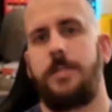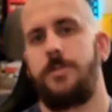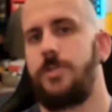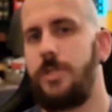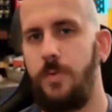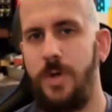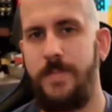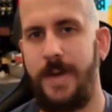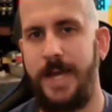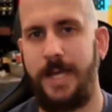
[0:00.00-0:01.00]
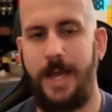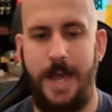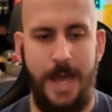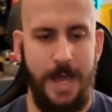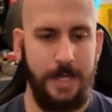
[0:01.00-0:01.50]
So we're back,
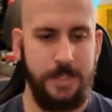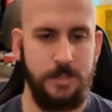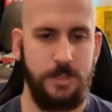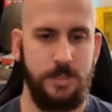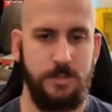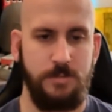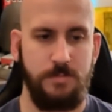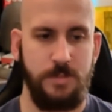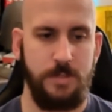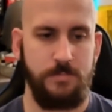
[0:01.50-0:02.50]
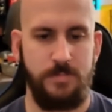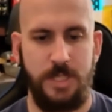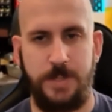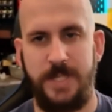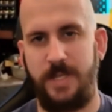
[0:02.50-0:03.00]
and this
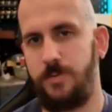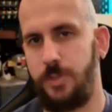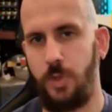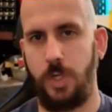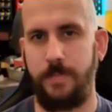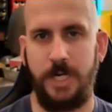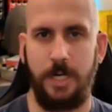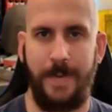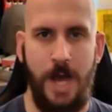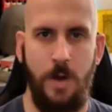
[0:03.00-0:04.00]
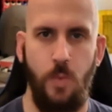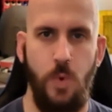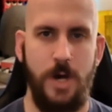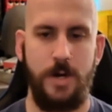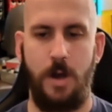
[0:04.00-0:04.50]
video is sort of going to be like part
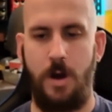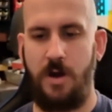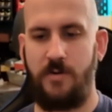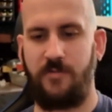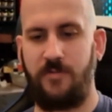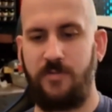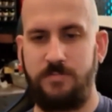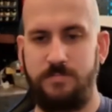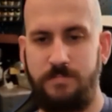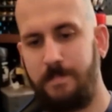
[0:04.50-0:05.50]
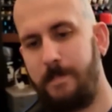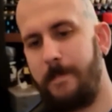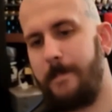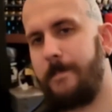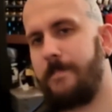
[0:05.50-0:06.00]
one of,
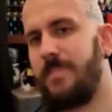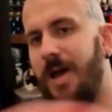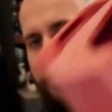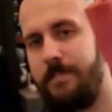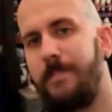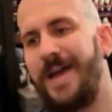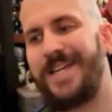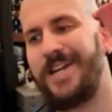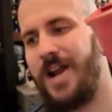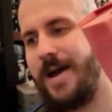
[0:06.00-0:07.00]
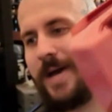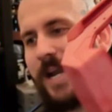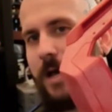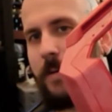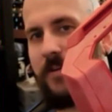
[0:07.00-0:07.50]
well, making an Iron Man
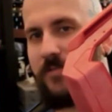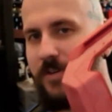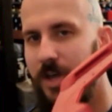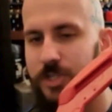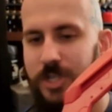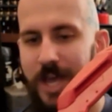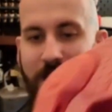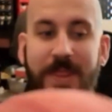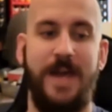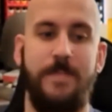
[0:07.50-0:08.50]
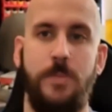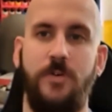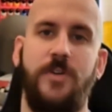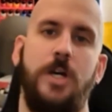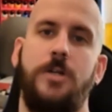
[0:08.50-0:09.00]
helmet first, and then
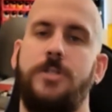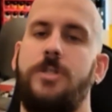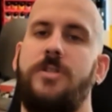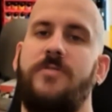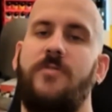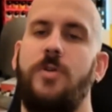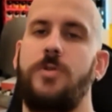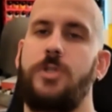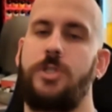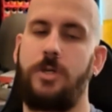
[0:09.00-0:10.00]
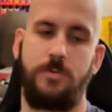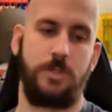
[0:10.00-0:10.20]
moving on to the full suit.